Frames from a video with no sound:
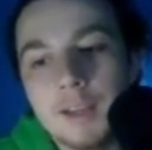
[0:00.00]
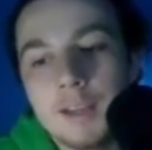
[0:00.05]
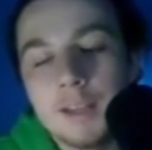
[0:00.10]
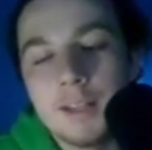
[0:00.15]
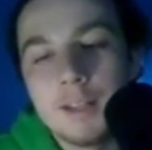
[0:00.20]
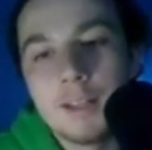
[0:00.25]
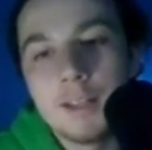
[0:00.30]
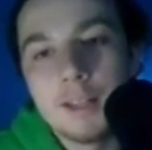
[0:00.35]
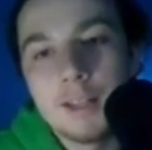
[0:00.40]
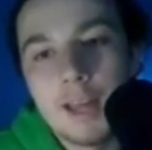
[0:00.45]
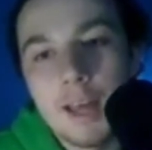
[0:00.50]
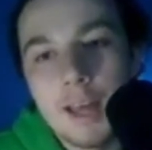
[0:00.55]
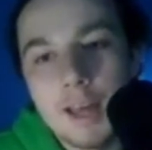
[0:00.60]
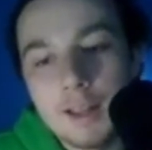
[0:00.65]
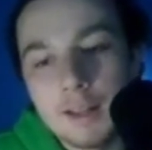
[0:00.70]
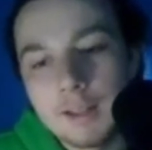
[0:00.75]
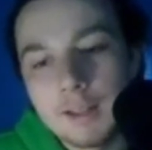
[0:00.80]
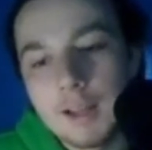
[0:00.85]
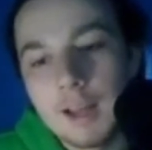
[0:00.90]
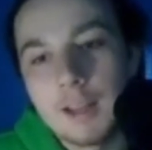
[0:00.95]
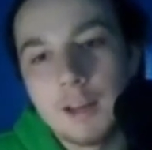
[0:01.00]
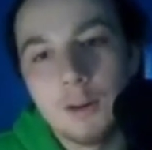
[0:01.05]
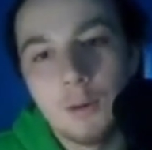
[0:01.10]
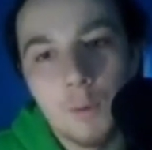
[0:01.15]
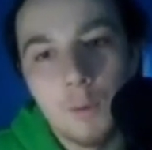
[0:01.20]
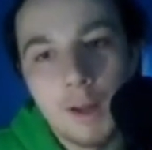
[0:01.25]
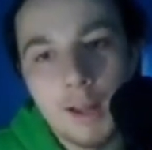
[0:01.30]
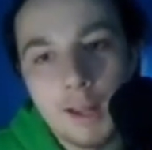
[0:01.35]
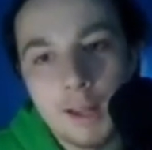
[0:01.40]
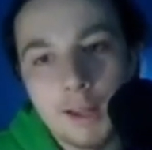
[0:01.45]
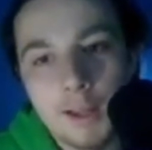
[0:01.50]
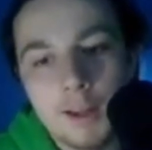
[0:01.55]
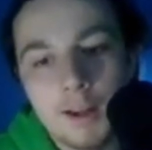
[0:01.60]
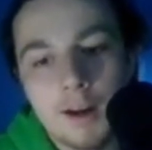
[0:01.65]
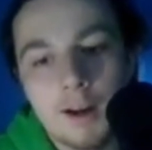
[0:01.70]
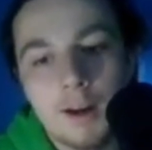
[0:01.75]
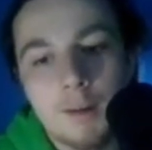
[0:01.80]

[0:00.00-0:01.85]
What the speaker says: in that kind of way.